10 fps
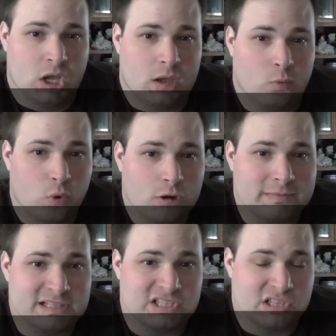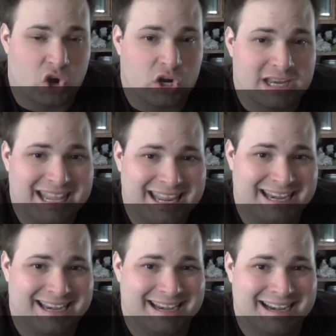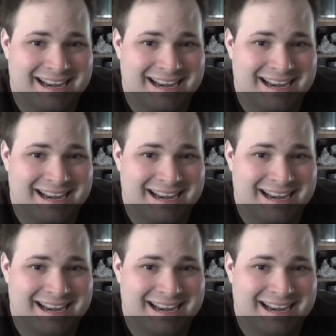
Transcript: in Romans 13.